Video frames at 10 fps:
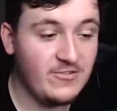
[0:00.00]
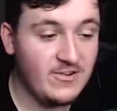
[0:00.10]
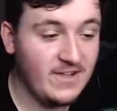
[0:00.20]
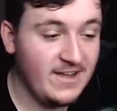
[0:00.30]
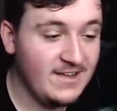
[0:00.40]

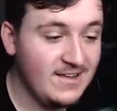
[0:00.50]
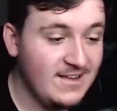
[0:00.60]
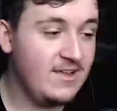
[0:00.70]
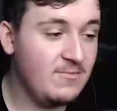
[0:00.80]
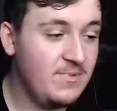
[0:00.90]
personally.
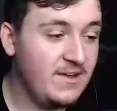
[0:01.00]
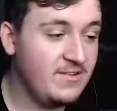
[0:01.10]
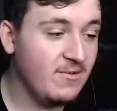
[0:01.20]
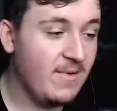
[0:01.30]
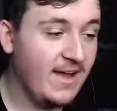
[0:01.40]
Beta, you
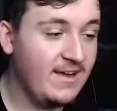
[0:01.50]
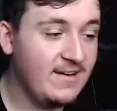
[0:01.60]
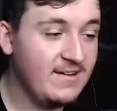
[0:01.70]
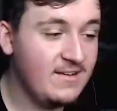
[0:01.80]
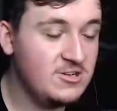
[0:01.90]
peaked your
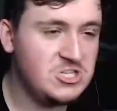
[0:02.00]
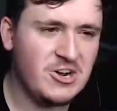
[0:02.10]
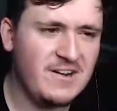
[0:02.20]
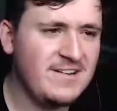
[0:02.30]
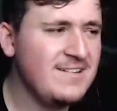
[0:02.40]
mic? You
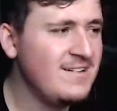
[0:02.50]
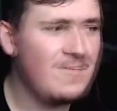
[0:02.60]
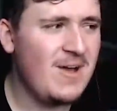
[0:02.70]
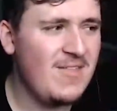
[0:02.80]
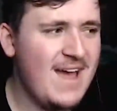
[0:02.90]
sure?
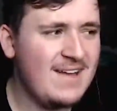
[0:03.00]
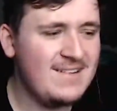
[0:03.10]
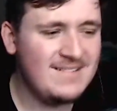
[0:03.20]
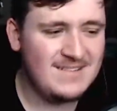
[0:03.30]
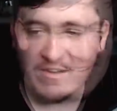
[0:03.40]
Sure about
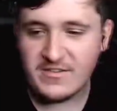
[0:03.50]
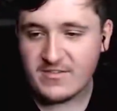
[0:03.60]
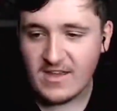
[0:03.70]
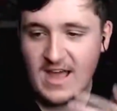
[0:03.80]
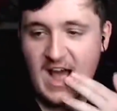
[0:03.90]
that?
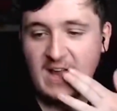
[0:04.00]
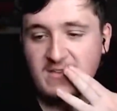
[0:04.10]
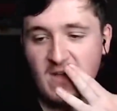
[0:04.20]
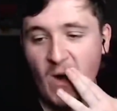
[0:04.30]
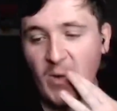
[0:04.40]
Honestly, I
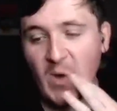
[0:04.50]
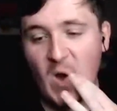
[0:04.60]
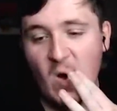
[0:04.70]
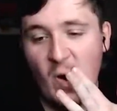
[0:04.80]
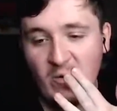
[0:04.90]
don't
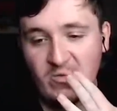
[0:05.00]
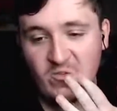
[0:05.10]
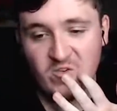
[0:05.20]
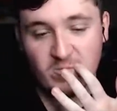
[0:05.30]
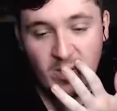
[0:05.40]
know if
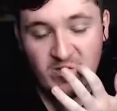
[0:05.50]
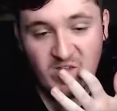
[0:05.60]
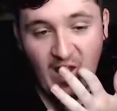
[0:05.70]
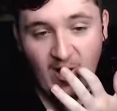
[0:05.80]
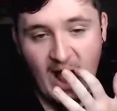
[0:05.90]
you should be
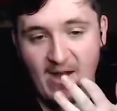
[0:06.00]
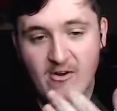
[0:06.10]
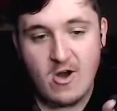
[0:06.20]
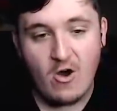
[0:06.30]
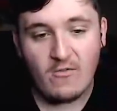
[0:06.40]
scared. I
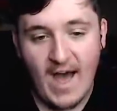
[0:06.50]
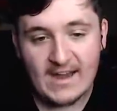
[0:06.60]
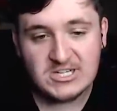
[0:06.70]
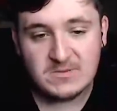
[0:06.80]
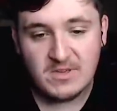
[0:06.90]
don't know if
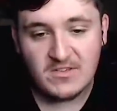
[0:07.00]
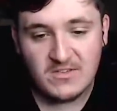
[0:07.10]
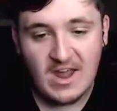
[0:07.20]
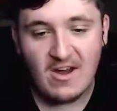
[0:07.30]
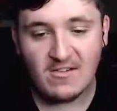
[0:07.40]
I should be
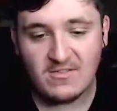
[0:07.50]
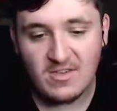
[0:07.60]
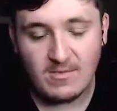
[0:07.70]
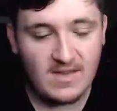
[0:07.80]
scared,